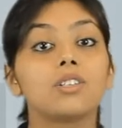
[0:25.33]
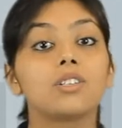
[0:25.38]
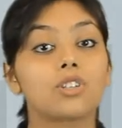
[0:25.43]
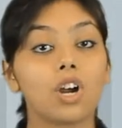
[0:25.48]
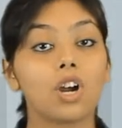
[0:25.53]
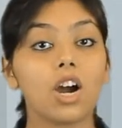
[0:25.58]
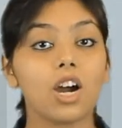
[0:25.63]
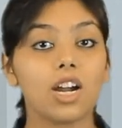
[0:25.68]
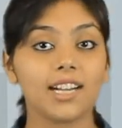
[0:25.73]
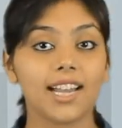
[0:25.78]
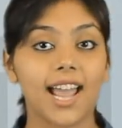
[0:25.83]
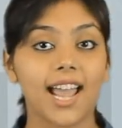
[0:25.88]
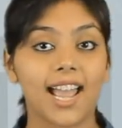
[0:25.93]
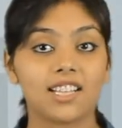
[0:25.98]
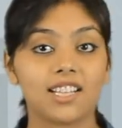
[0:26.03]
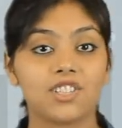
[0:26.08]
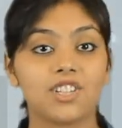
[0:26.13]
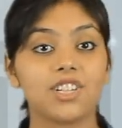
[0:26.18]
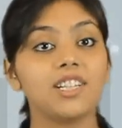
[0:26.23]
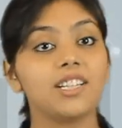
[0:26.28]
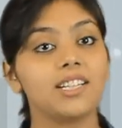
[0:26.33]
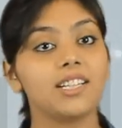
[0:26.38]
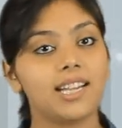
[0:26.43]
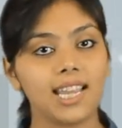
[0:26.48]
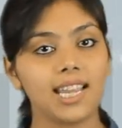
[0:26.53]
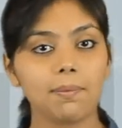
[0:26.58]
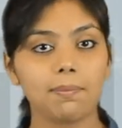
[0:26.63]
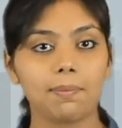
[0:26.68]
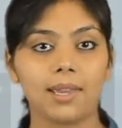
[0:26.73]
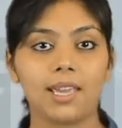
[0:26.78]
Draw a tangent
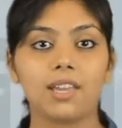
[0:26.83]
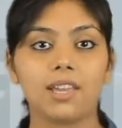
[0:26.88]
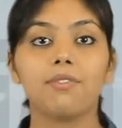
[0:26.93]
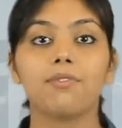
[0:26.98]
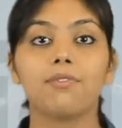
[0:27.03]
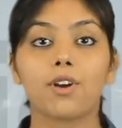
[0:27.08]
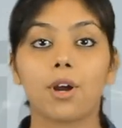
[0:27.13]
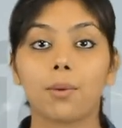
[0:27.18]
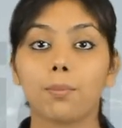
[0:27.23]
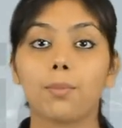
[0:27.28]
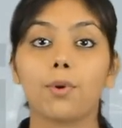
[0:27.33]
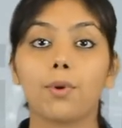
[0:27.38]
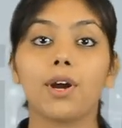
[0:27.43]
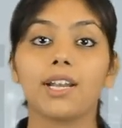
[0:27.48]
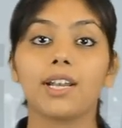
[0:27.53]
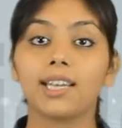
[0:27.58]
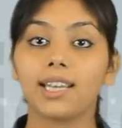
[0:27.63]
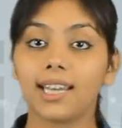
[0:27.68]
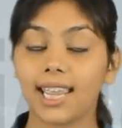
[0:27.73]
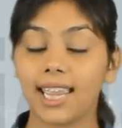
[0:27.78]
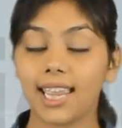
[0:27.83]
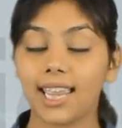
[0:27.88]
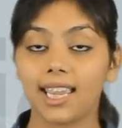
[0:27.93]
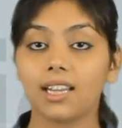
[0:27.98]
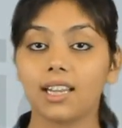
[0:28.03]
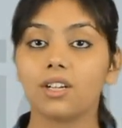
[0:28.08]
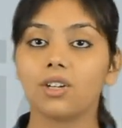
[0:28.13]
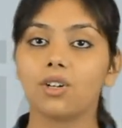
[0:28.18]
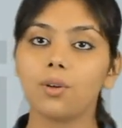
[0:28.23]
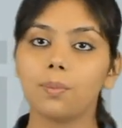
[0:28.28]
DP from point D